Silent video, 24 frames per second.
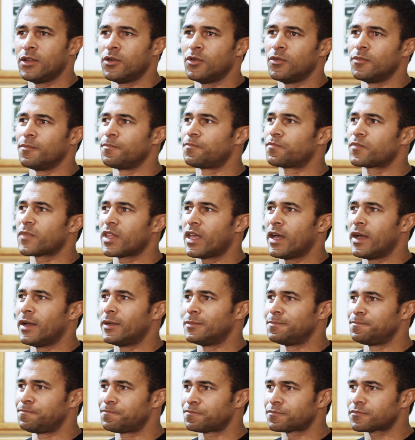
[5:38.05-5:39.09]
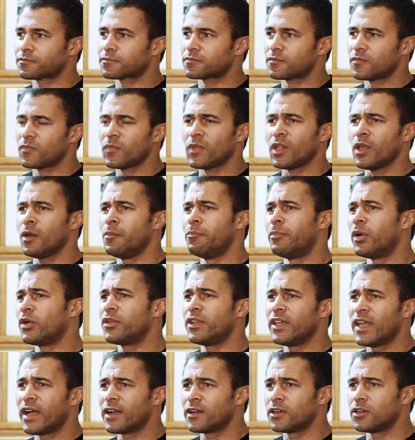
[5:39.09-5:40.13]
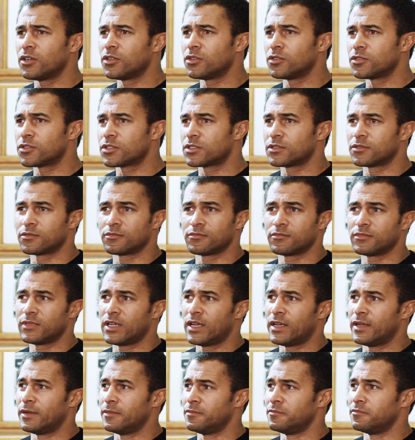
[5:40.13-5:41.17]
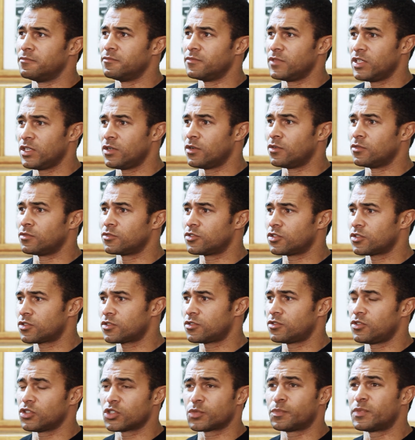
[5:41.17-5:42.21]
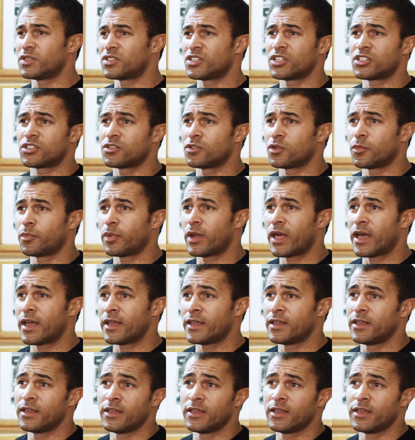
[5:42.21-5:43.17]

know, body angles, you know, just positional play,